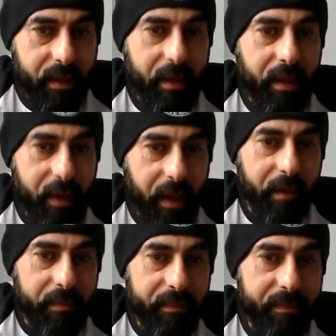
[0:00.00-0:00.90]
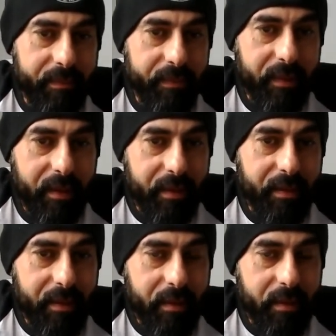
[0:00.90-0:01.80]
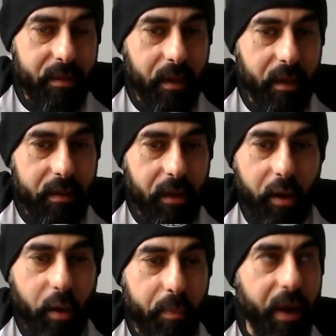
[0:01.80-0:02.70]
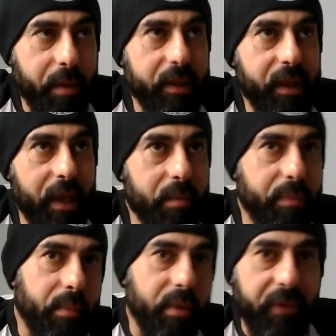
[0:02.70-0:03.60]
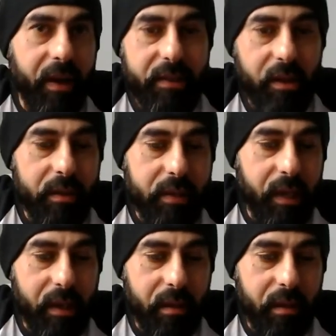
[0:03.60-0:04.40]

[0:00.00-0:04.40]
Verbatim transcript: Yeah. Yeah. No, bodybuilding in Bumblefuck. So it's like